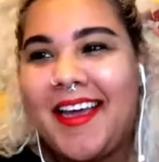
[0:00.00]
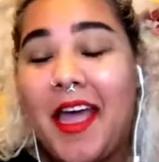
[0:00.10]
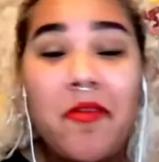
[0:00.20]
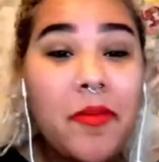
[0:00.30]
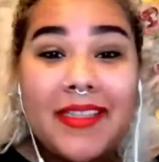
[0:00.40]

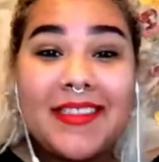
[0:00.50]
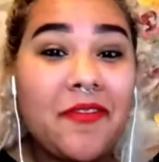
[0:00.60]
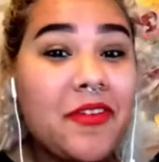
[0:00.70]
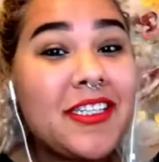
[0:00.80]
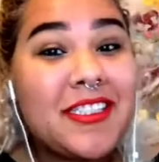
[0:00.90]
everybody's
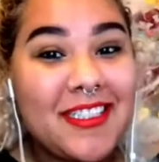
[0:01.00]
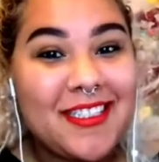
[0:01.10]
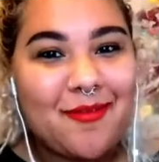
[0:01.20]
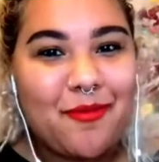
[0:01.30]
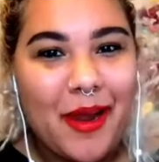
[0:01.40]
definitions
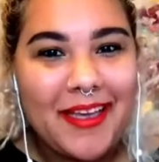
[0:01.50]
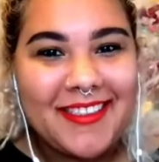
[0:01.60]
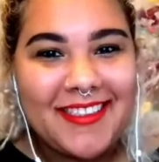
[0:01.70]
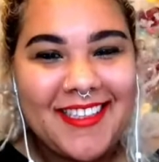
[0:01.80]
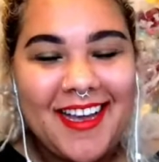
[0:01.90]
of
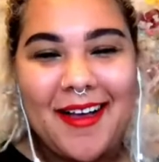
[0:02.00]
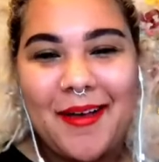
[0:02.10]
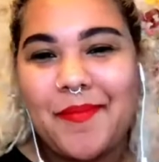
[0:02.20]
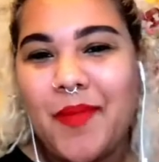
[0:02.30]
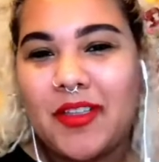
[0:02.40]
race
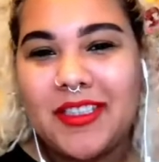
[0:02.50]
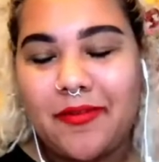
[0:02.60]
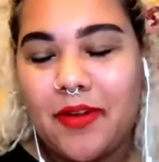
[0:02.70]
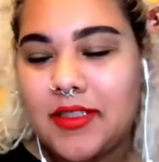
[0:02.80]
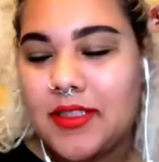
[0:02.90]
are
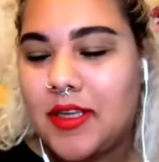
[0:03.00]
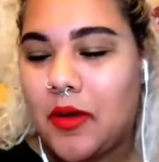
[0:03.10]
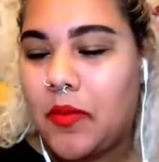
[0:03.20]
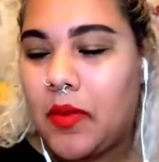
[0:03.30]
different. So